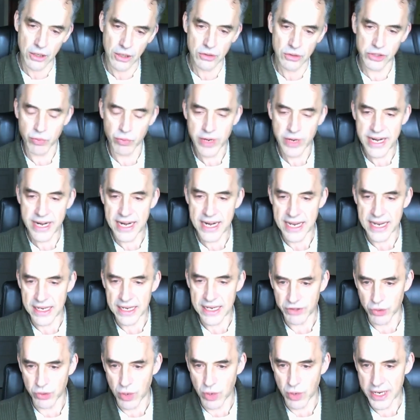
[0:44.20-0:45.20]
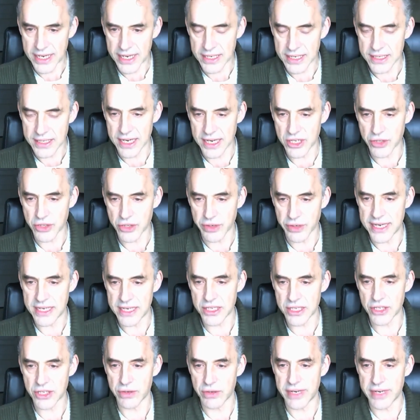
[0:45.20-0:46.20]
A close reading of 20th
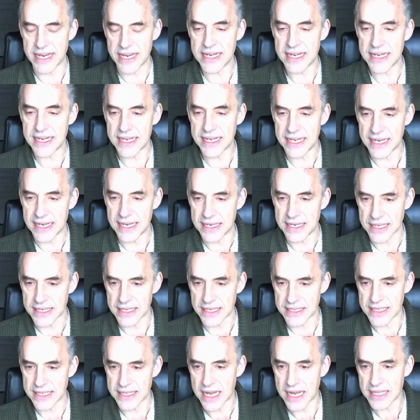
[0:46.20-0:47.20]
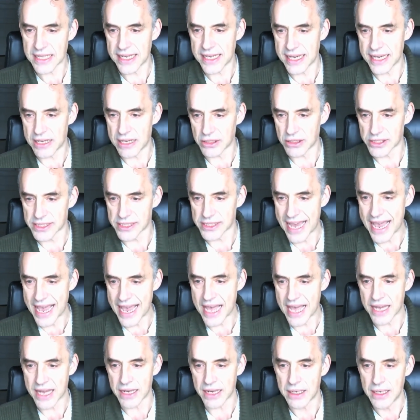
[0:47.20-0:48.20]
century history indicates, as nothing else
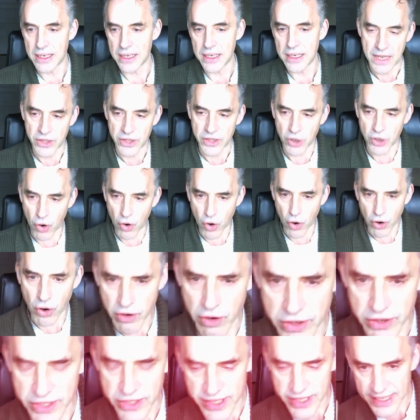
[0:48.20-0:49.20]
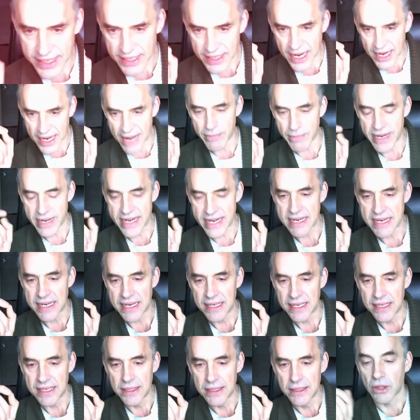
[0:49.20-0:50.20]
can, the horrors that accompany
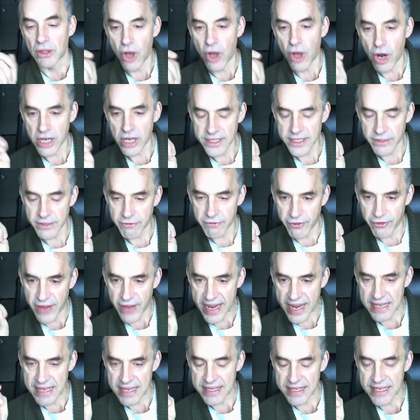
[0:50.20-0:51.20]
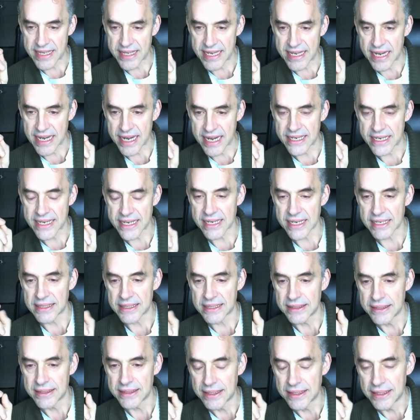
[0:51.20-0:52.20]
loss of faith in the
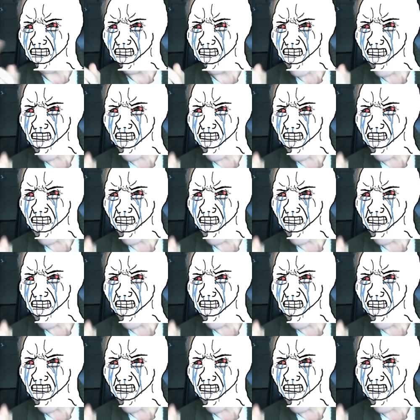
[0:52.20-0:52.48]
idea of